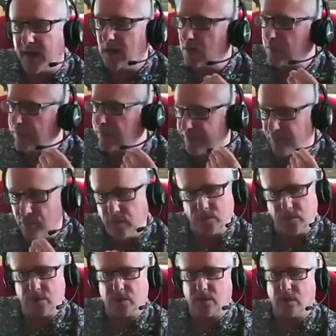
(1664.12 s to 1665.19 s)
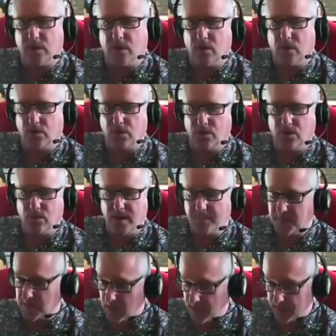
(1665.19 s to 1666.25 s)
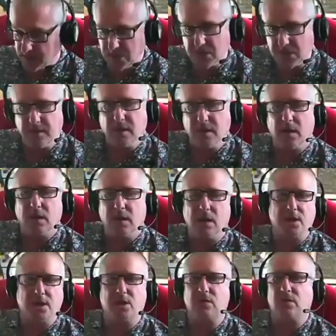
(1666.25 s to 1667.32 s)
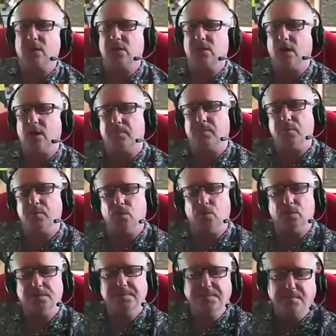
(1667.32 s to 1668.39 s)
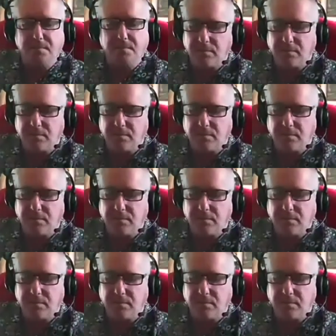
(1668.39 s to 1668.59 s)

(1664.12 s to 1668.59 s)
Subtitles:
fruit on your websites. Color contrast, for example.